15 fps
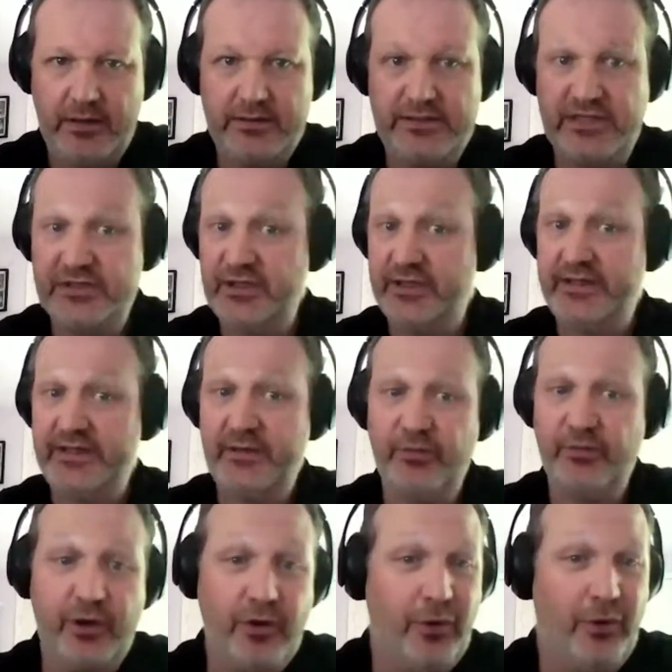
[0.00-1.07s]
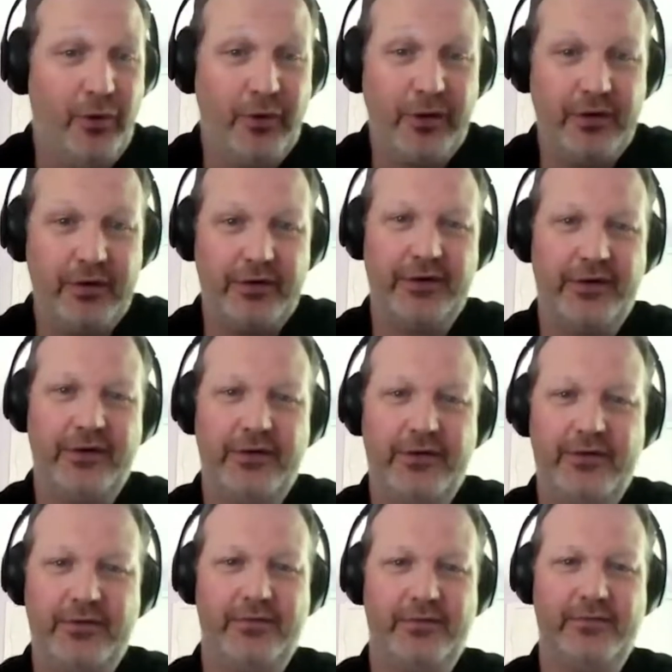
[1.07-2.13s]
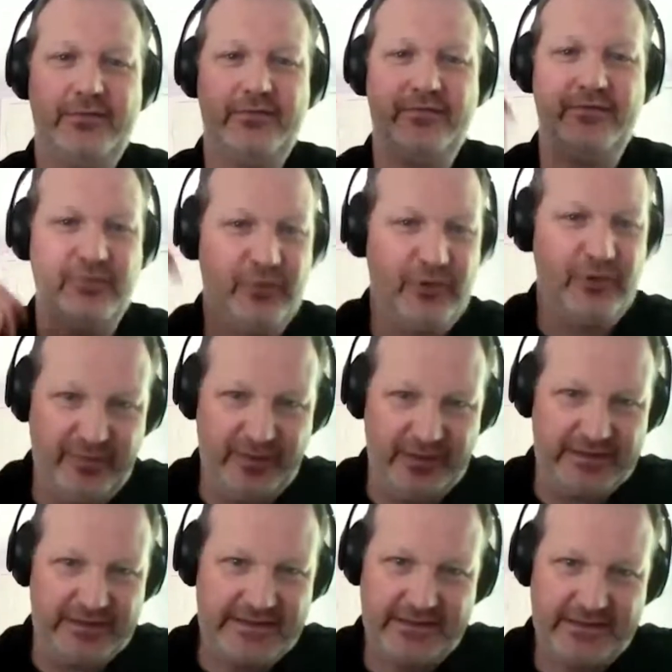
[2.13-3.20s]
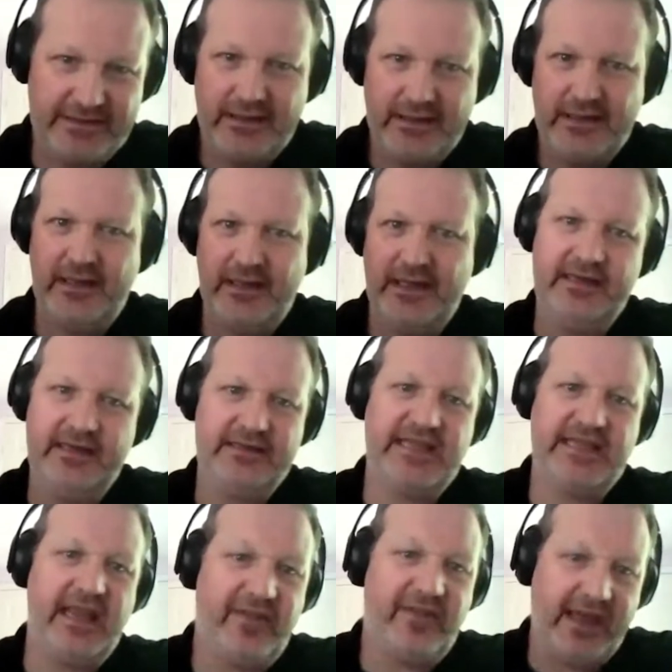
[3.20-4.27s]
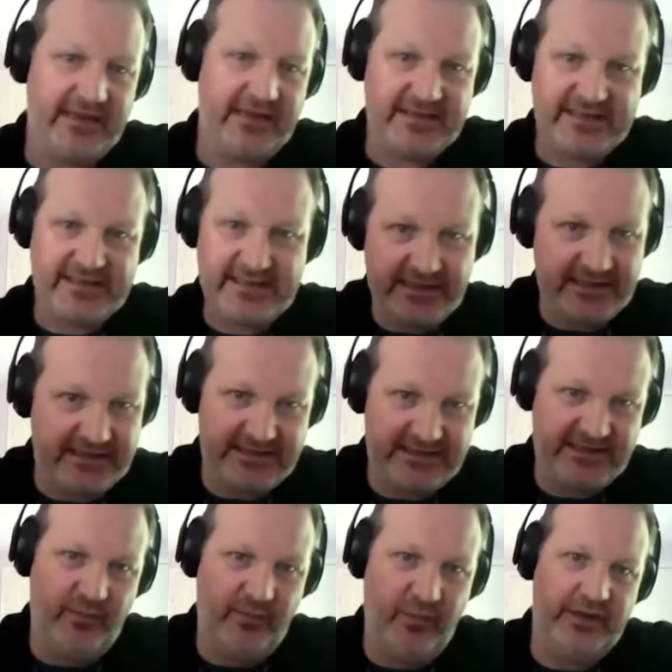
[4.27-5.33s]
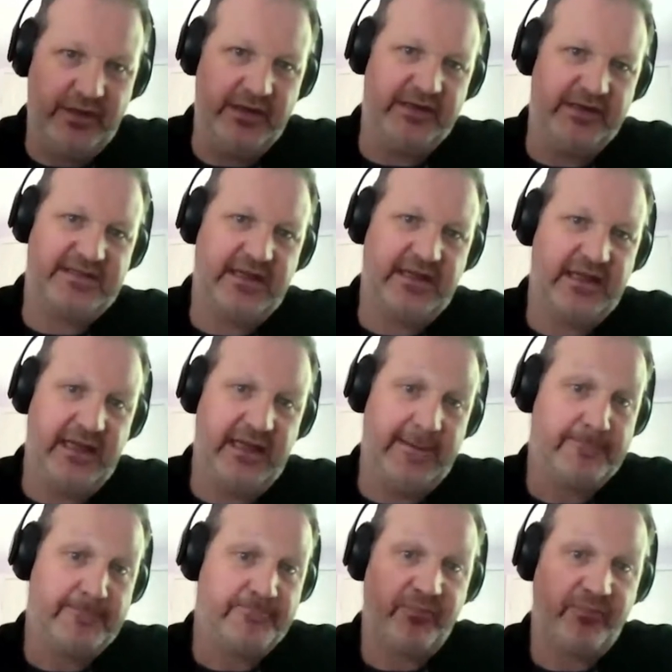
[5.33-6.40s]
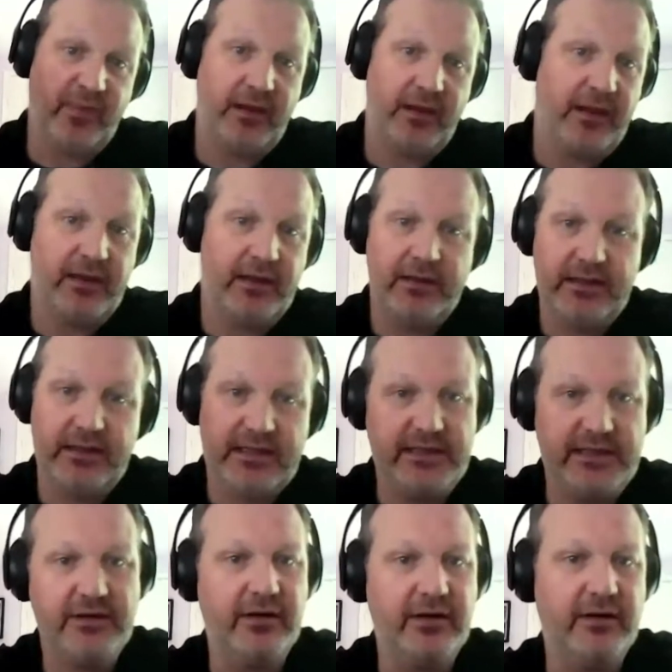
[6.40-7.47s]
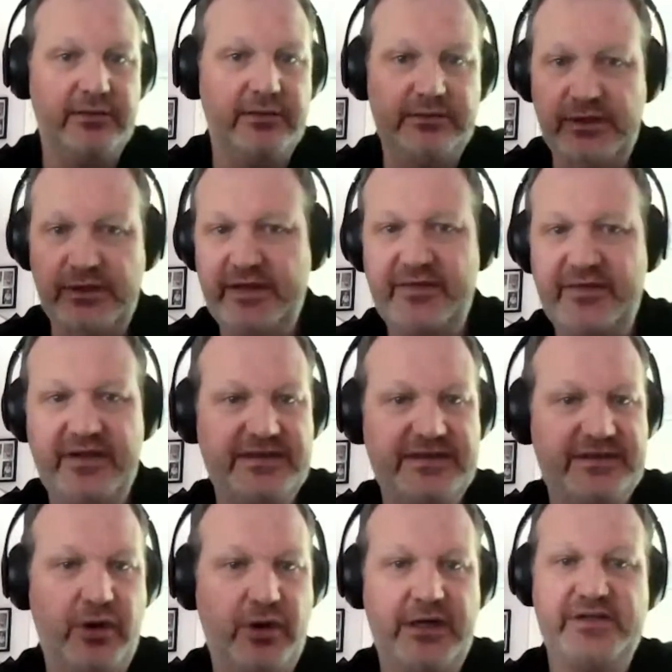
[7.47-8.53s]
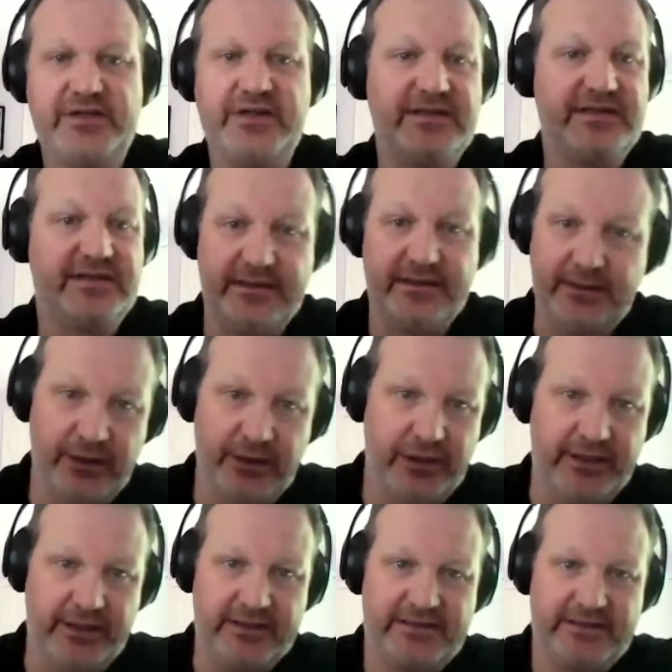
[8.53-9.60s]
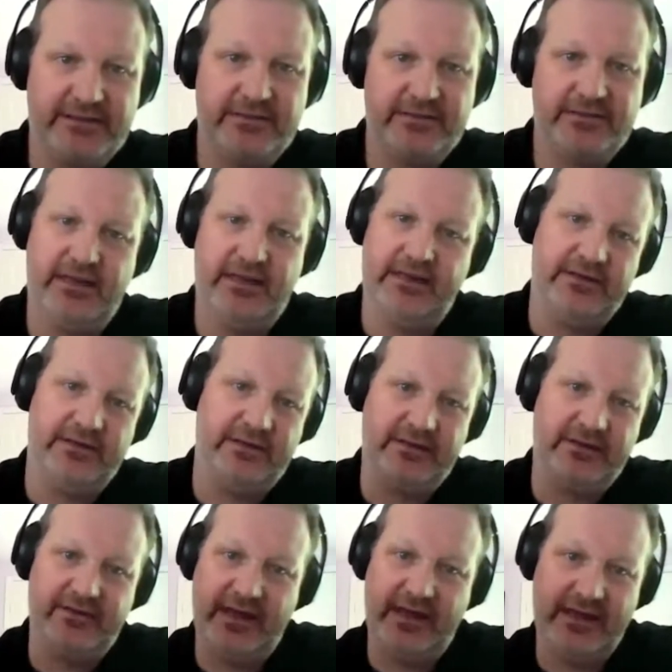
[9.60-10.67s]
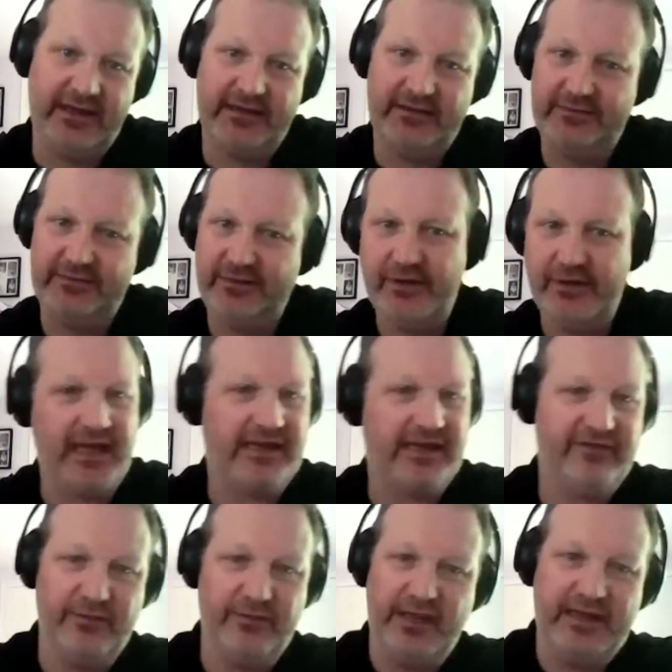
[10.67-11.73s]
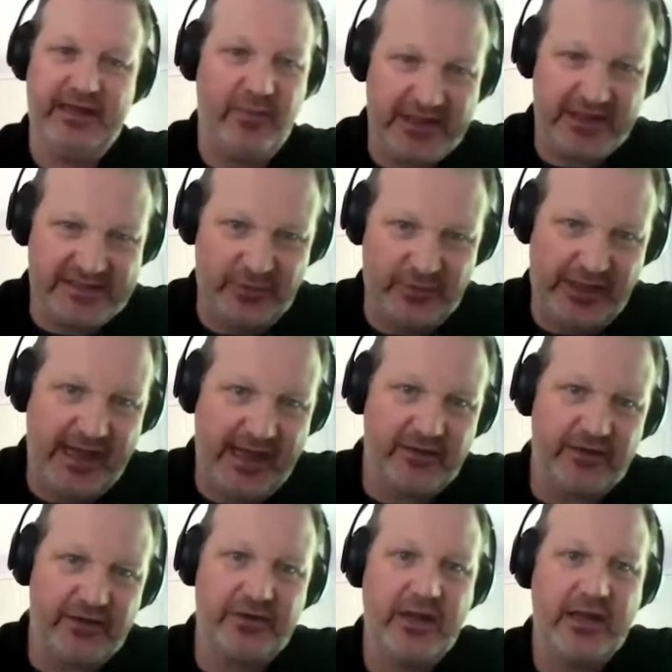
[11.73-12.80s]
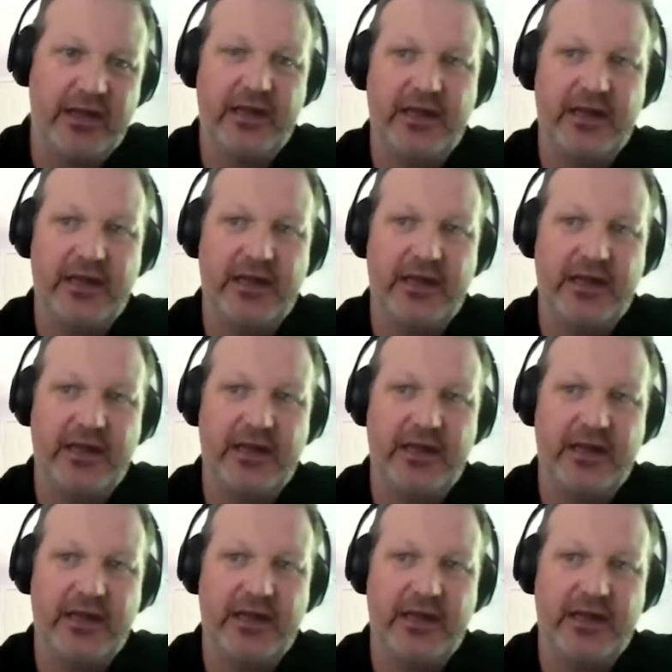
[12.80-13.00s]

digitally record their movements and then take that and send it to someone and say, here, look at this, watch this, and learn it. And they can look at it from any possible angle.